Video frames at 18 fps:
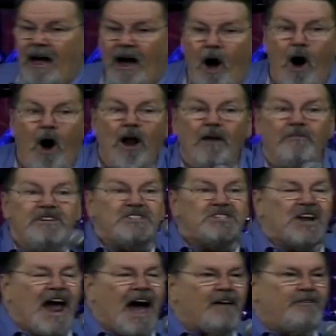All of
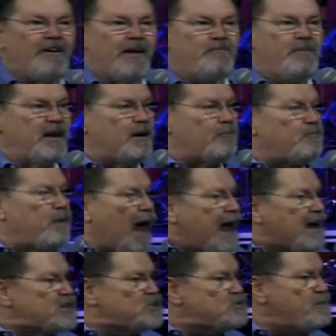his life, he had been a
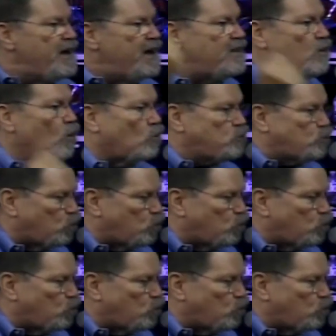blacksmith,